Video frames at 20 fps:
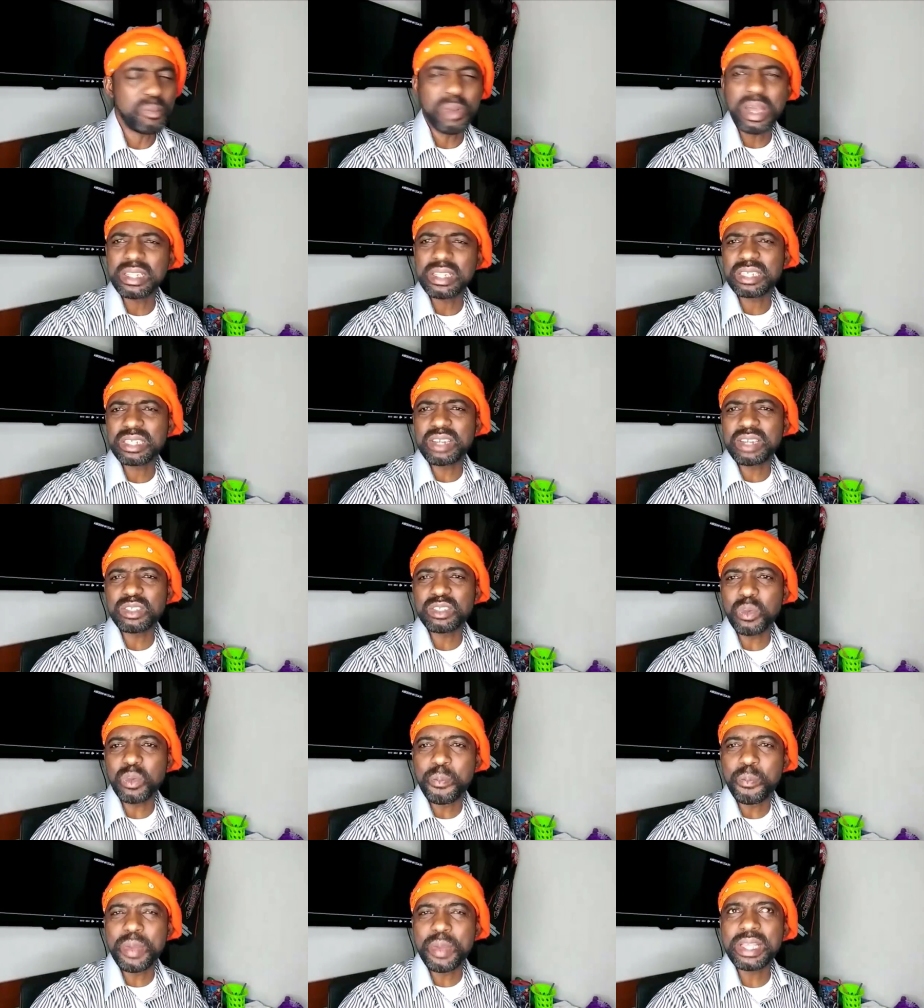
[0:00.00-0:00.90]
they're trying
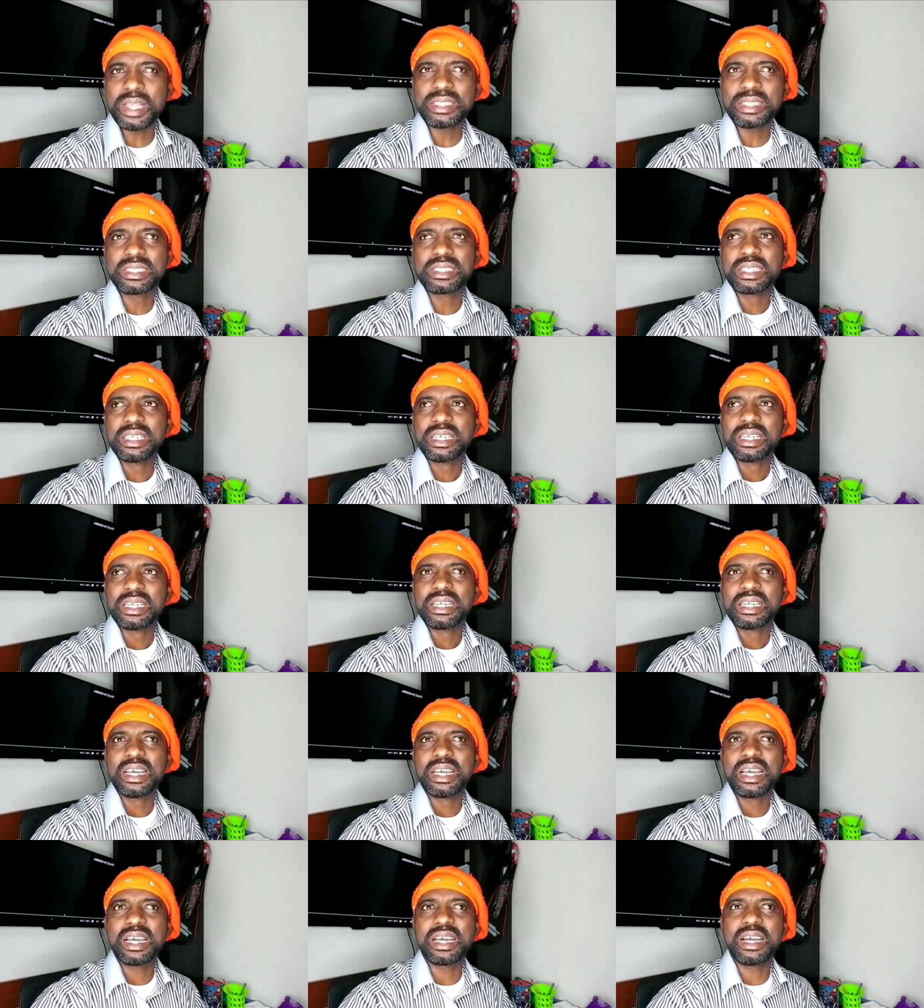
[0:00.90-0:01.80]
to paint
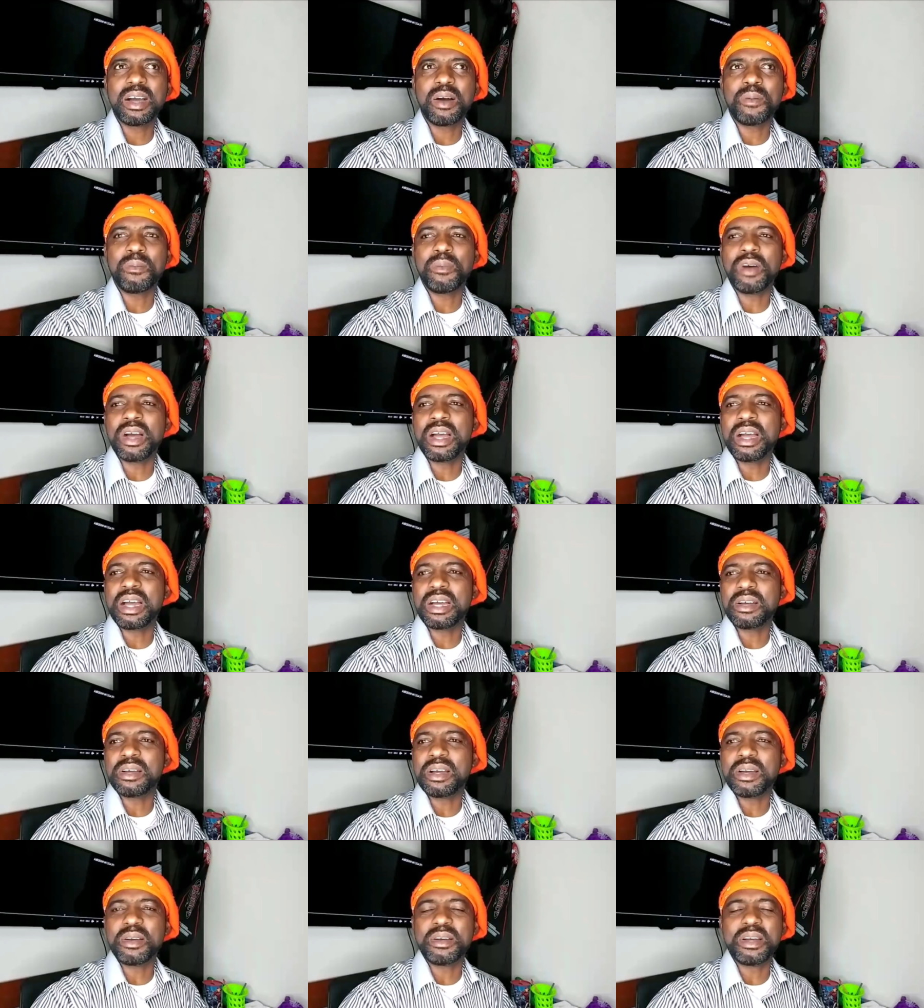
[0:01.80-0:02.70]

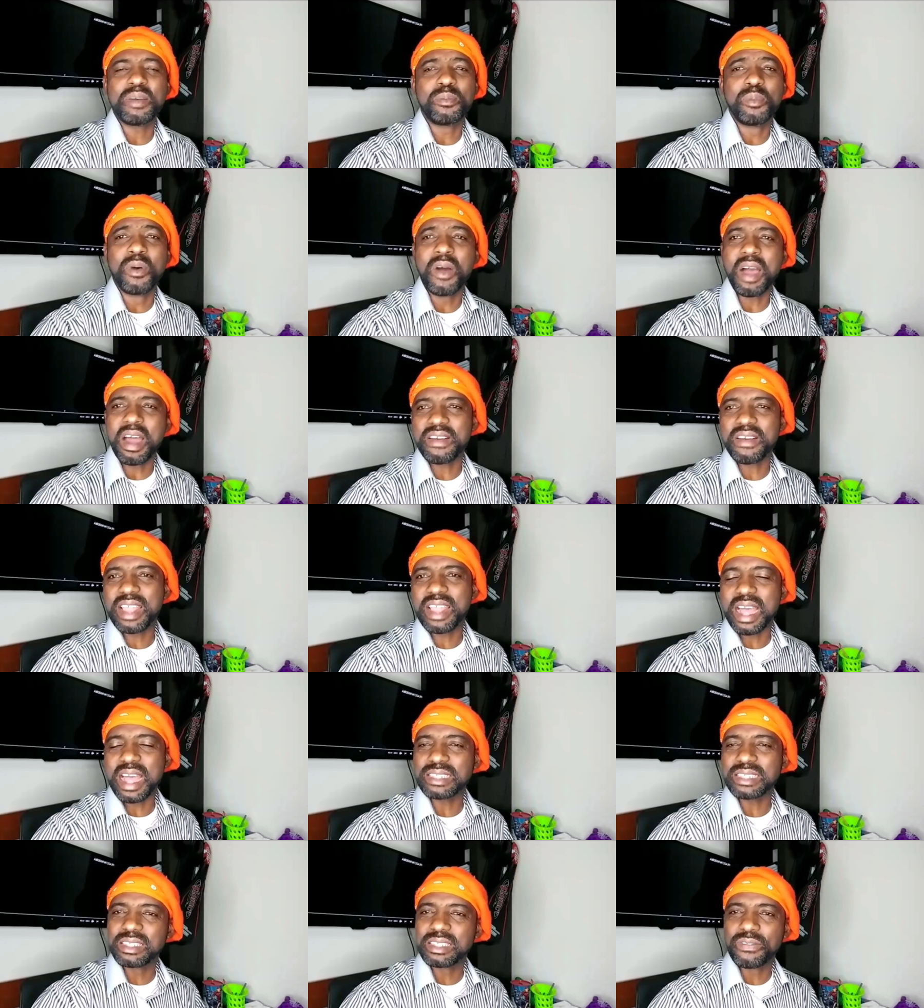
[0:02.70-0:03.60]
Buhari
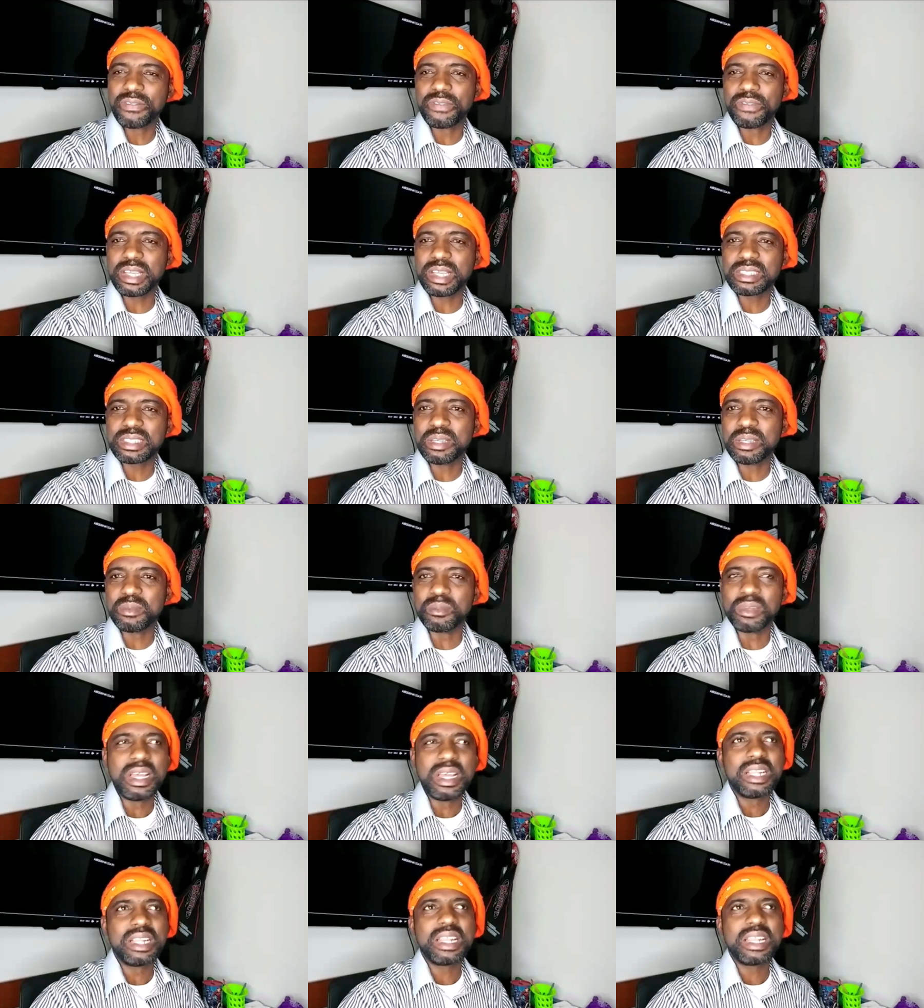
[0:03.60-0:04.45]
as the victim.